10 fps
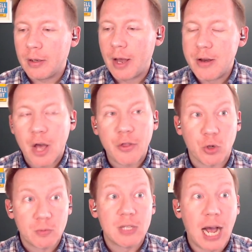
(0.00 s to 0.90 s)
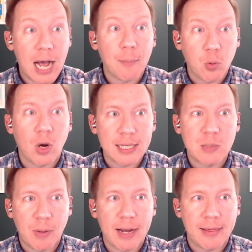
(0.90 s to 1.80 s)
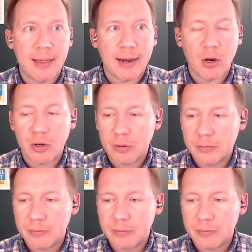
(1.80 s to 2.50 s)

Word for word: Another top prospect there,